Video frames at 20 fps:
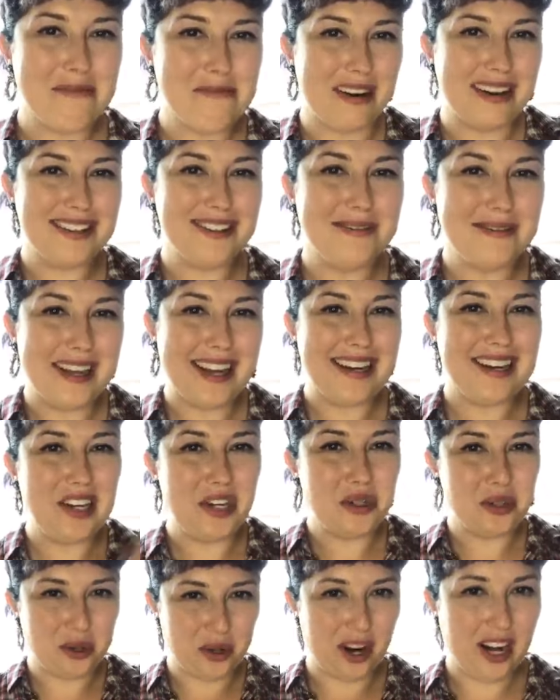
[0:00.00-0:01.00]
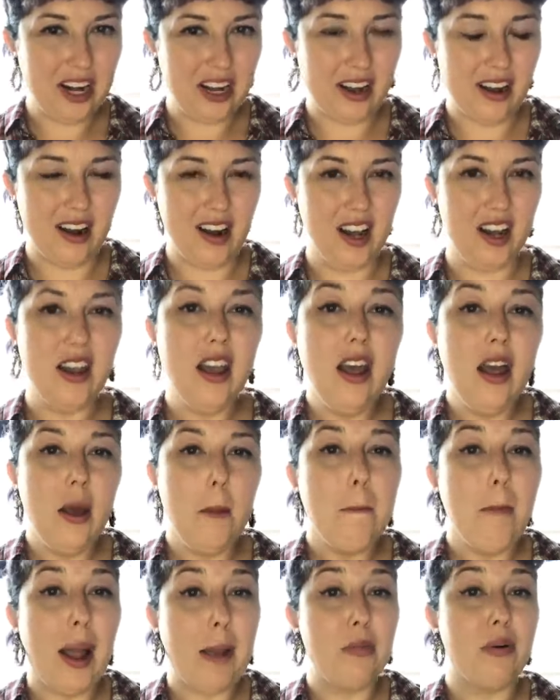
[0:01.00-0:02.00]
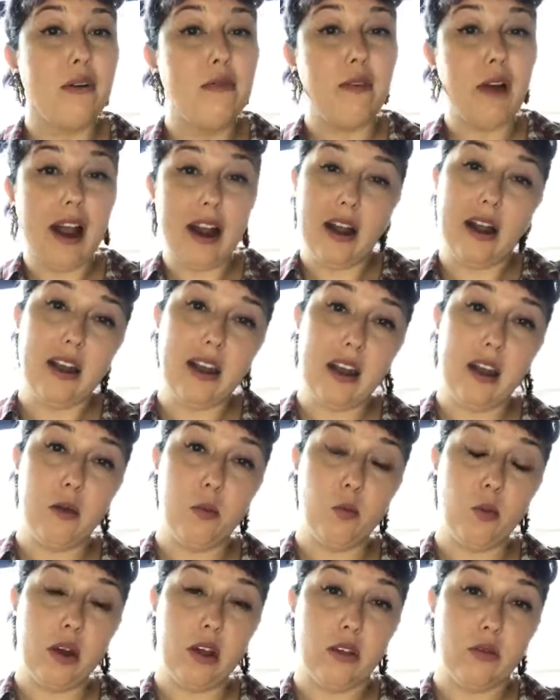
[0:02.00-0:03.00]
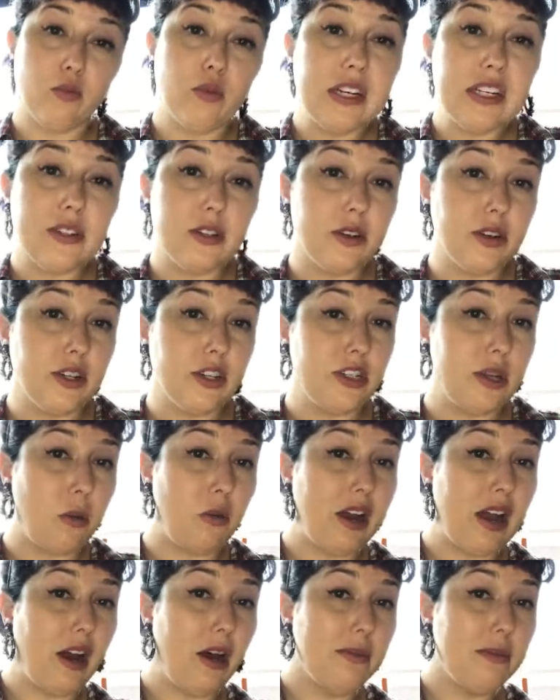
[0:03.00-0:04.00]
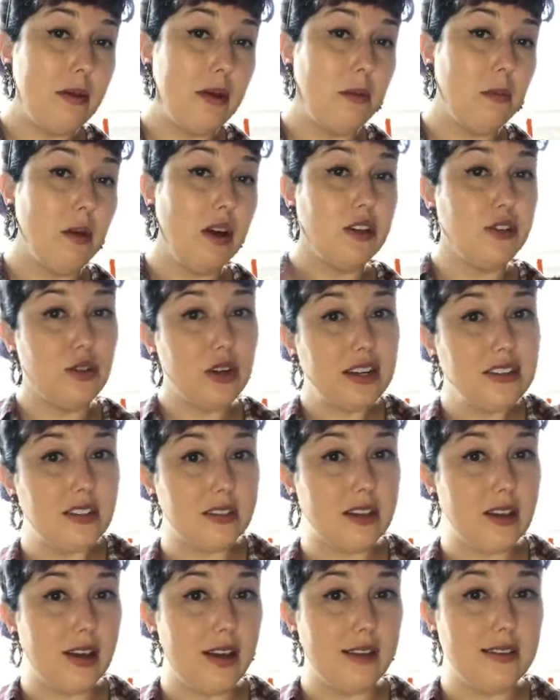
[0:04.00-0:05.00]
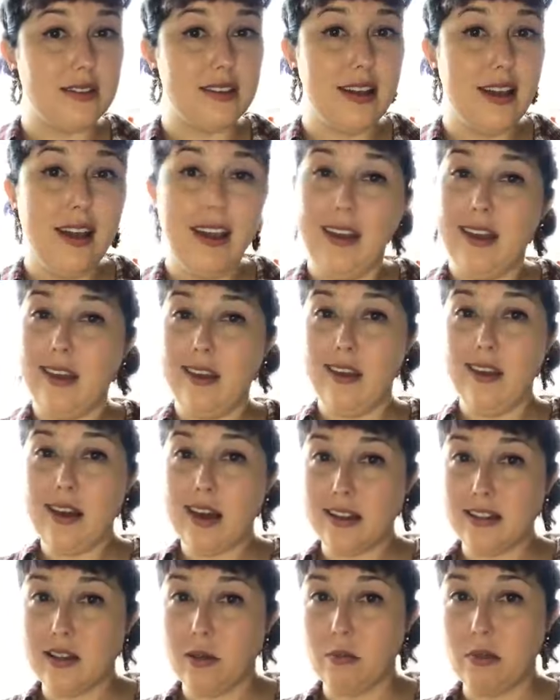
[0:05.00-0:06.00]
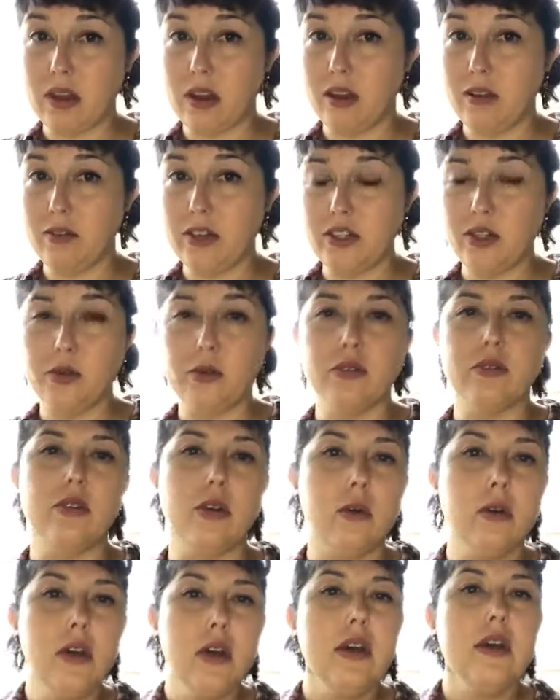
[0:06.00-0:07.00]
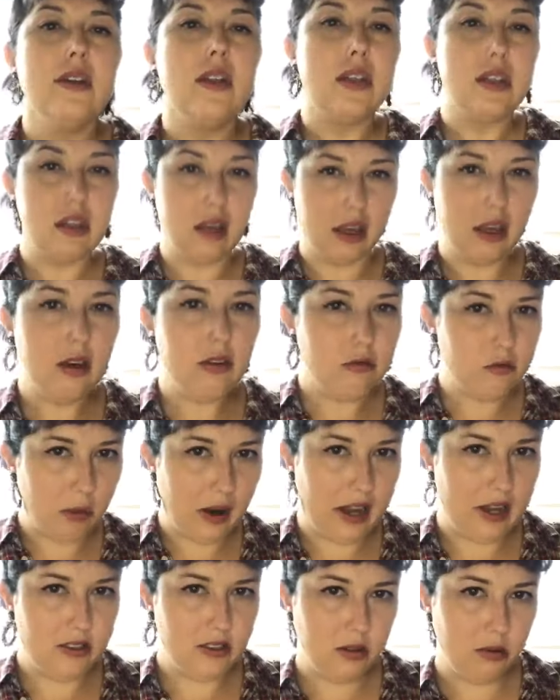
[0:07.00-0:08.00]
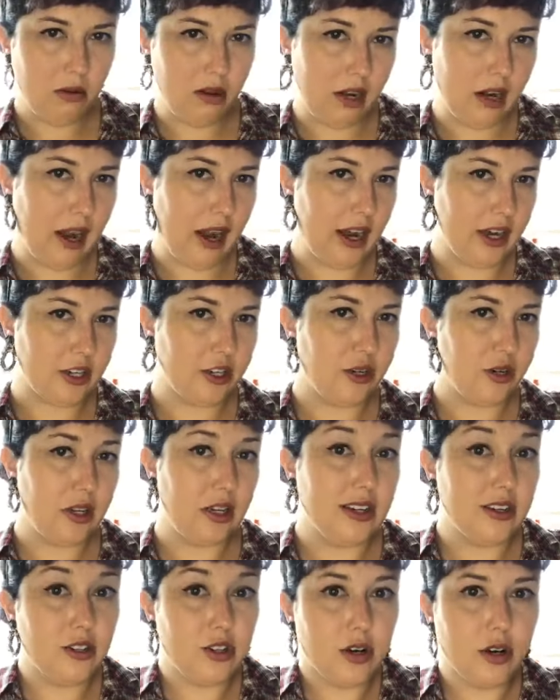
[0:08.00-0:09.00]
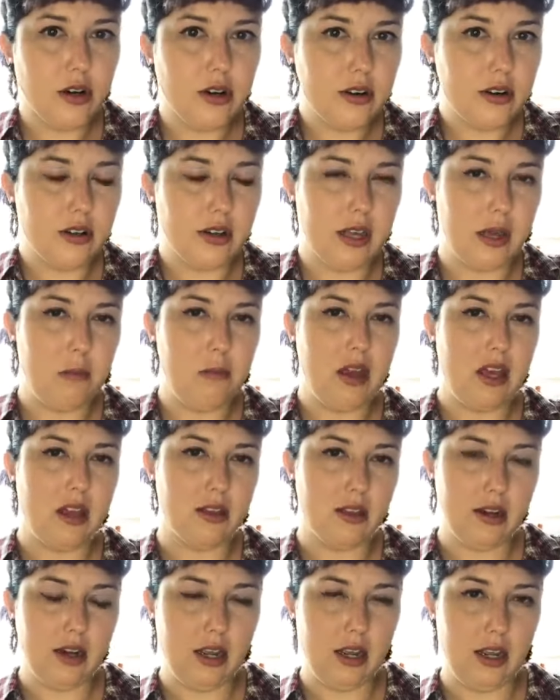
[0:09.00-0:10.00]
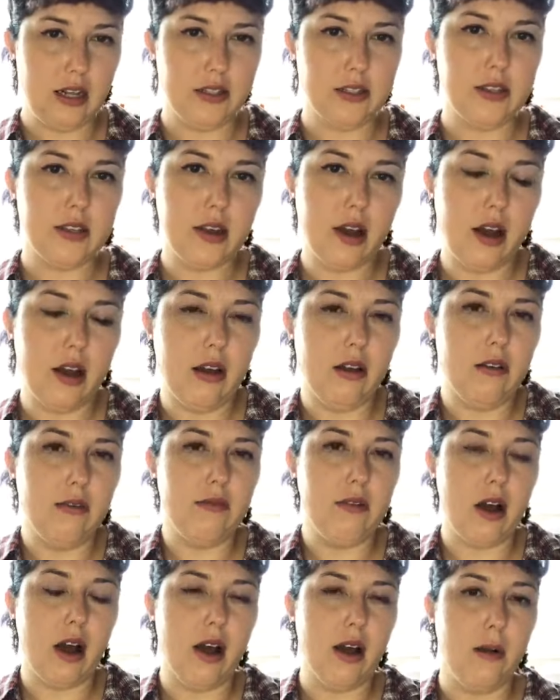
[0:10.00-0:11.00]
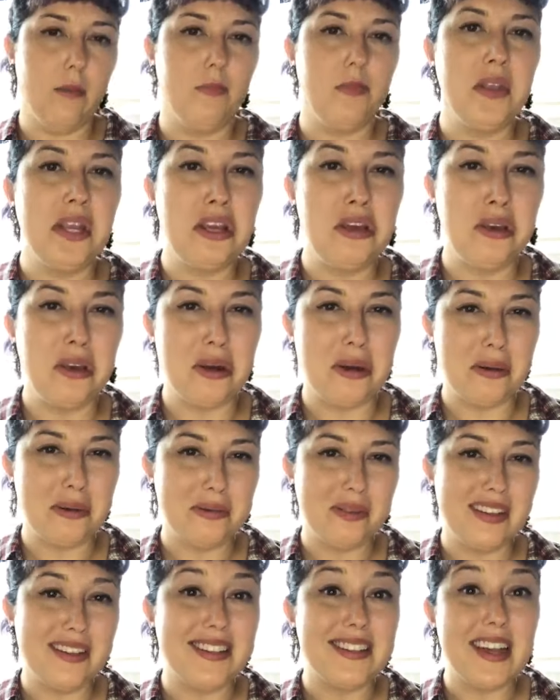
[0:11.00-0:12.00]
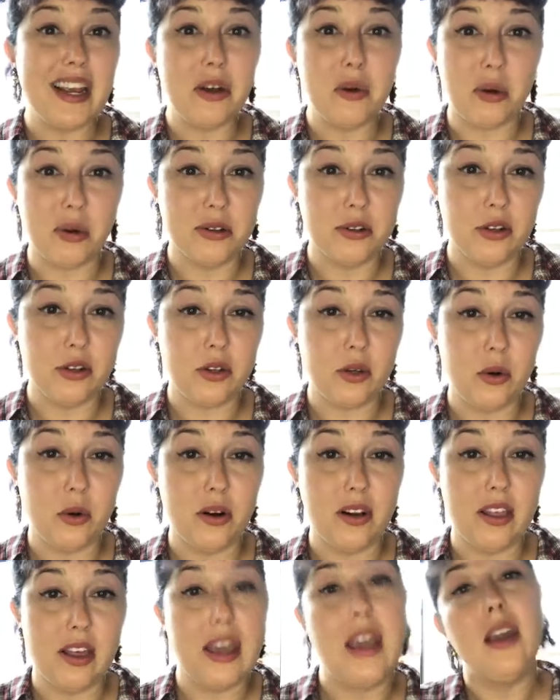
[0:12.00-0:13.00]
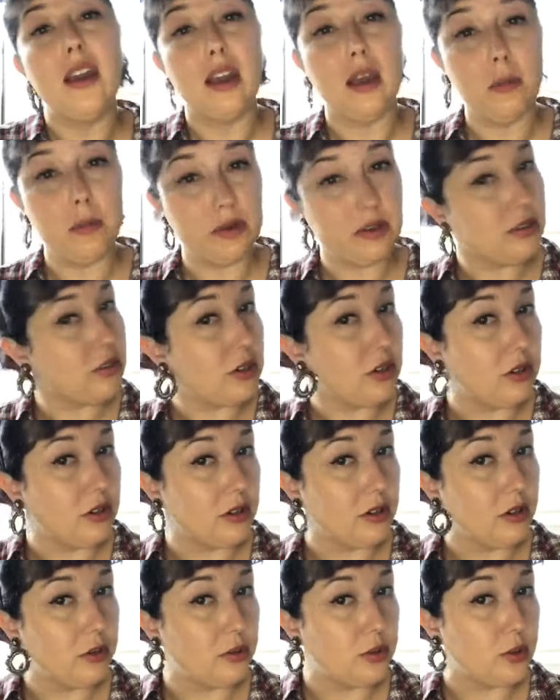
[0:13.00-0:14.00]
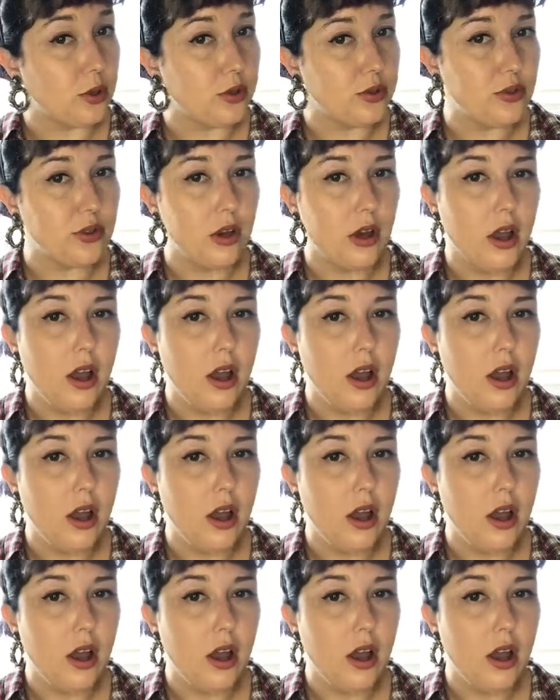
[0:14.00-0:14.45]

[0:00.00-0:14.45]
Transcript: What do they need training on? By providing him with research that would help him address this, he got something out of it too. So think of ways you can actually internally meet the needs of you know, the stakeholders who are the gatekeepers to your users.